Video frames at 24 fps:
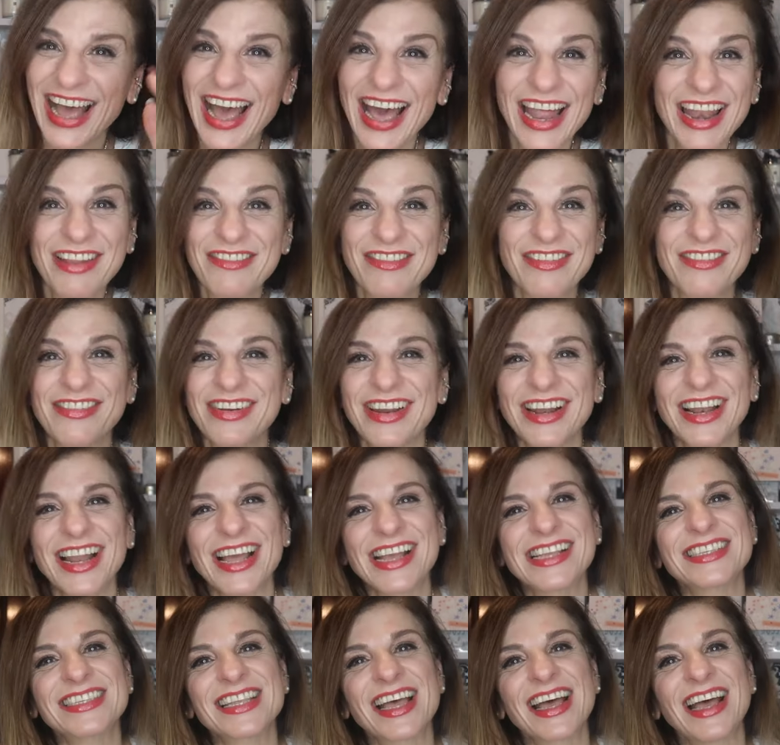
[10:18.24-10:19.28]
I never
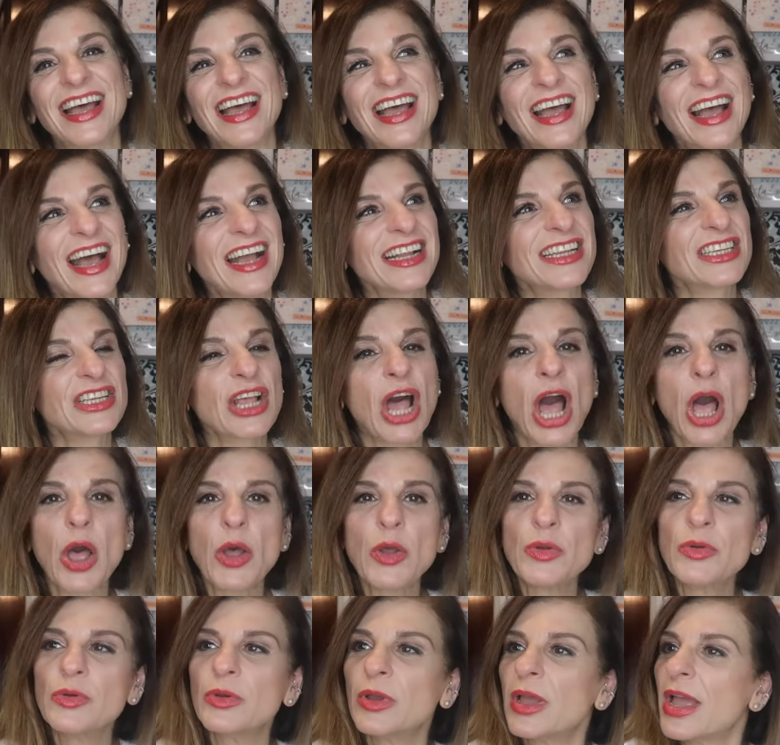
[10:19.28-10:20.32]
realised that. I just thought,
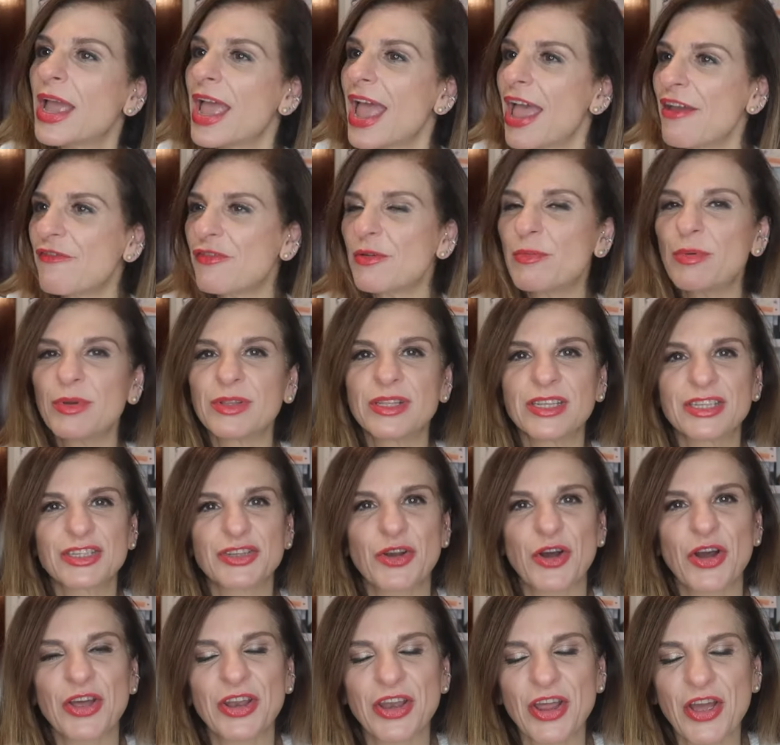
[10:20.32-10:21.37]
oh, everybody's
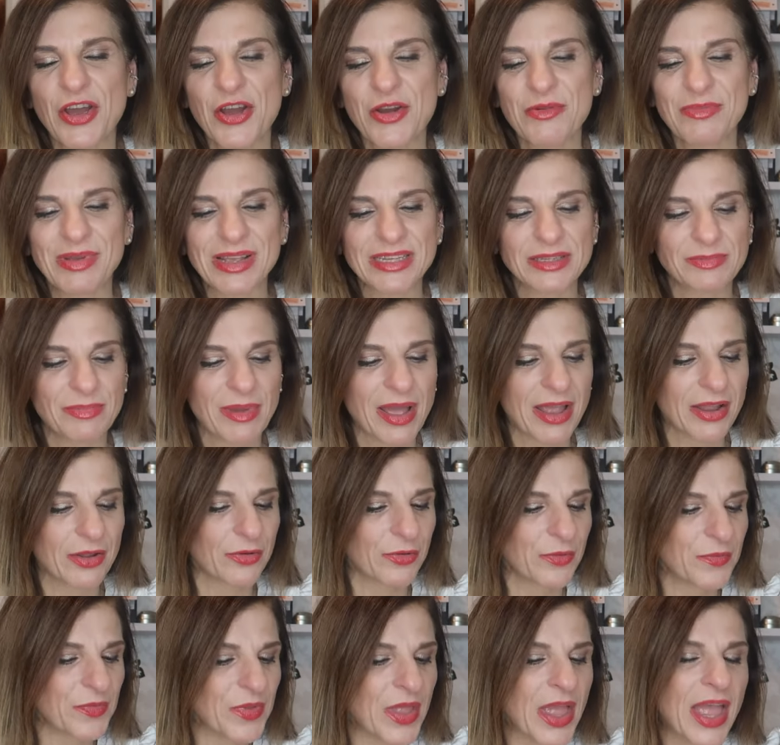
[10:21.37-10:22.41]
got an Hermes
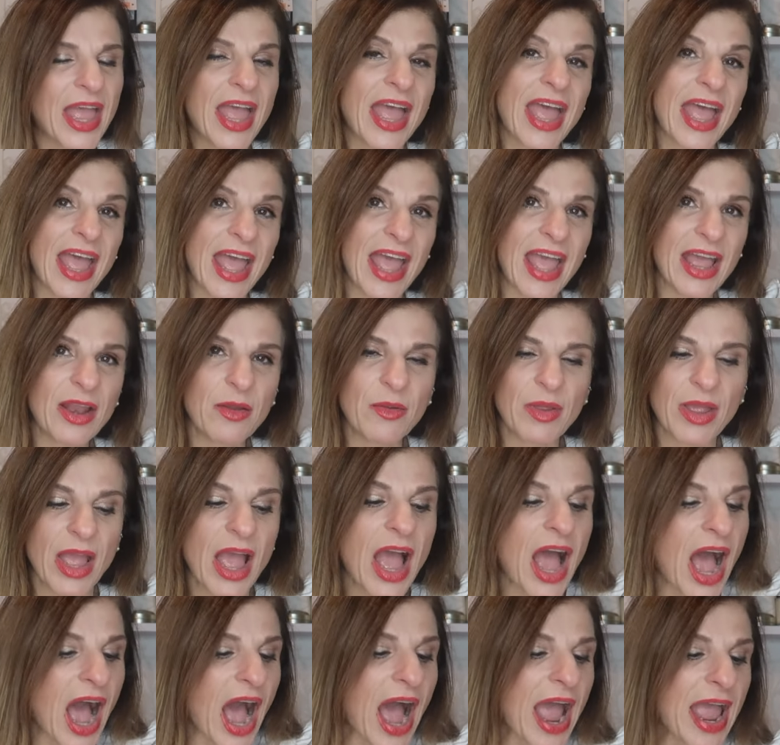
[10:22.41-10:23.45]
bangle. Anyway,
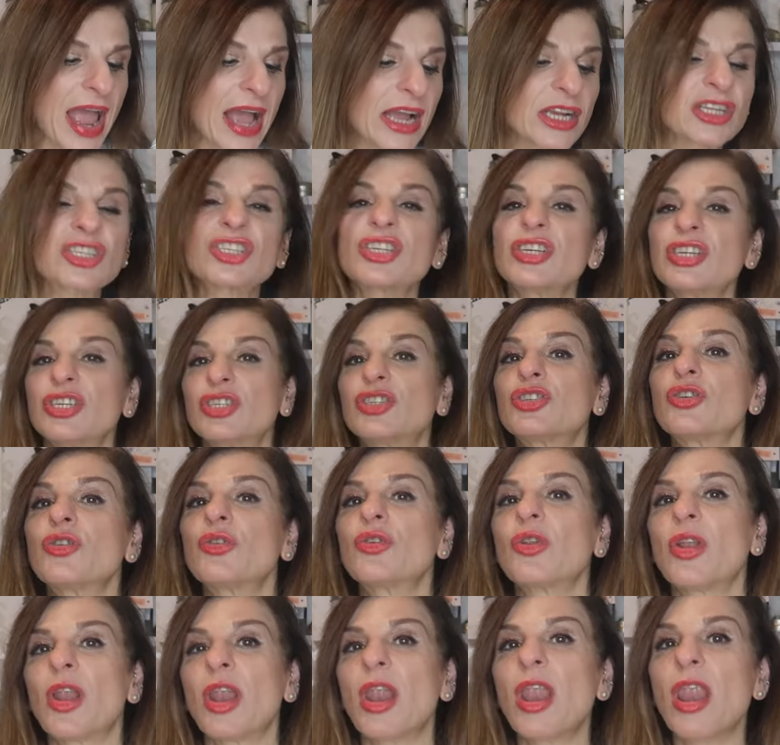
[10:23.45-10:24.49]
I actually
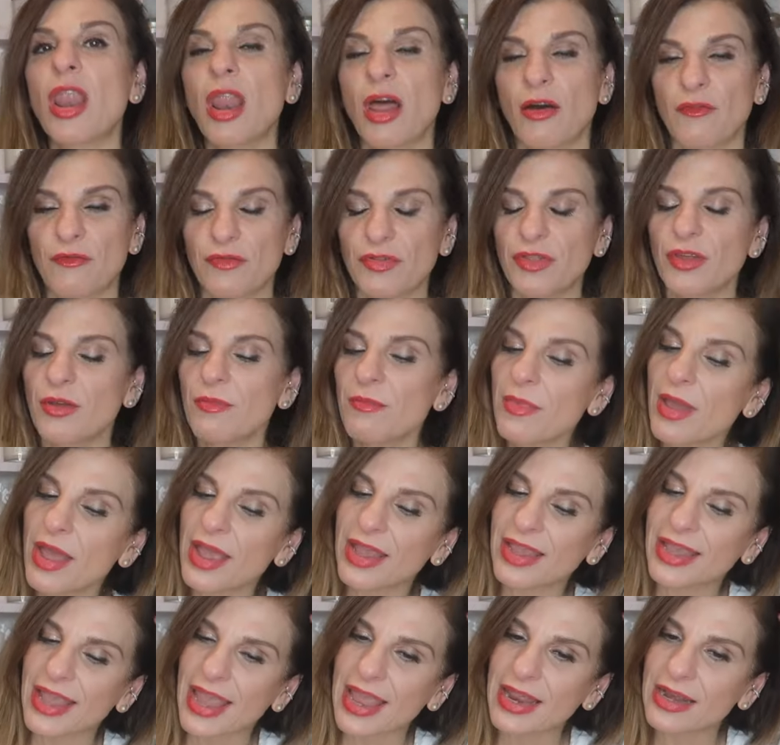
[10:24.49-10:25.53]
do love them
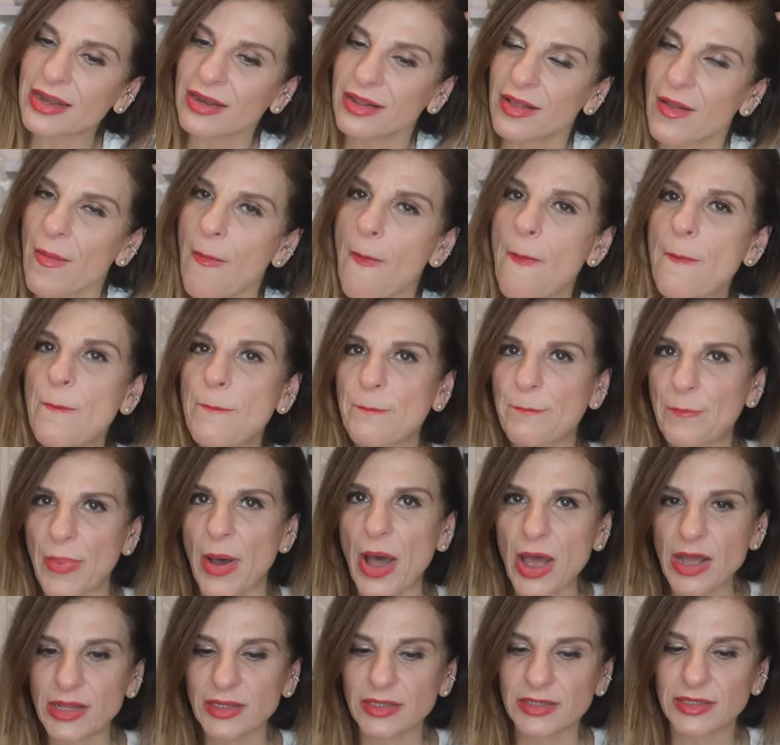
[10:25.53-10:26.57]
again,
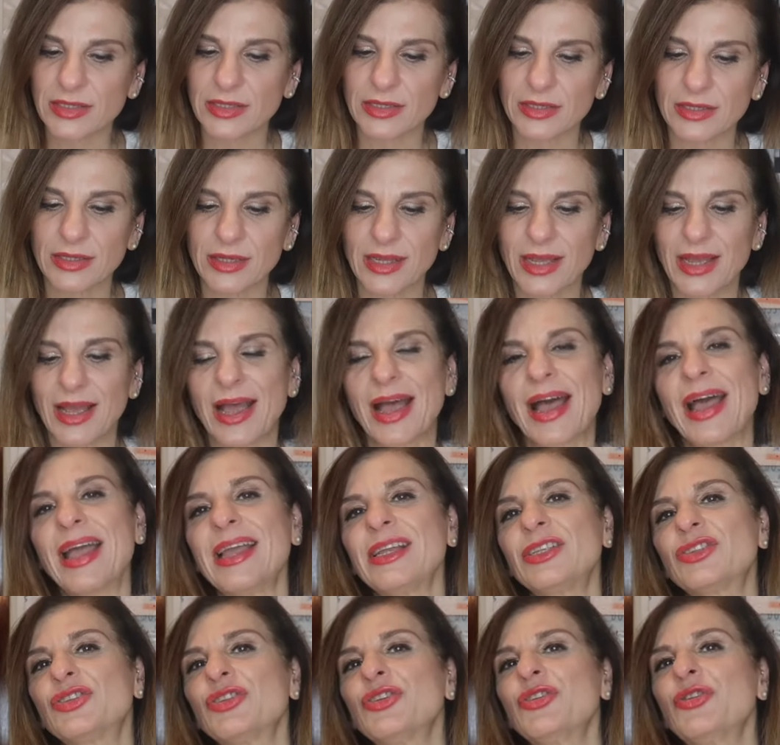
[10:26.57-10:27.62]
but
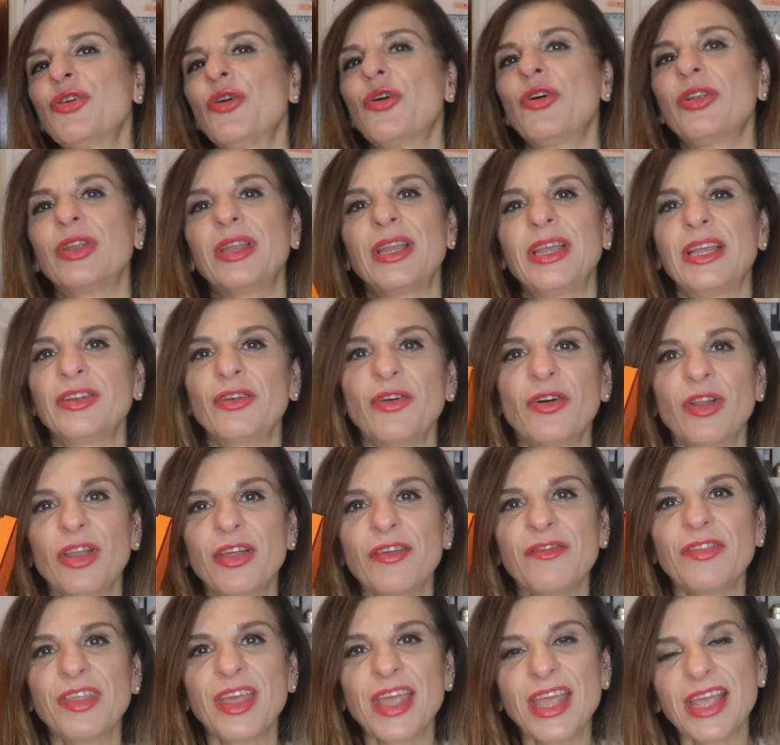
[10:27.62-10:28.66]
I do not need all
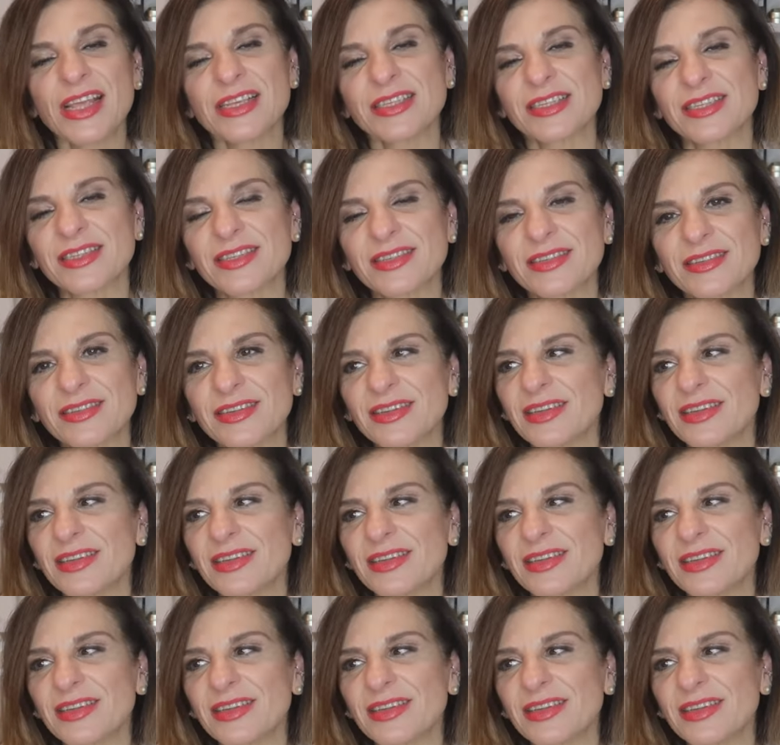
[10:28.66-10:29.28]
of these.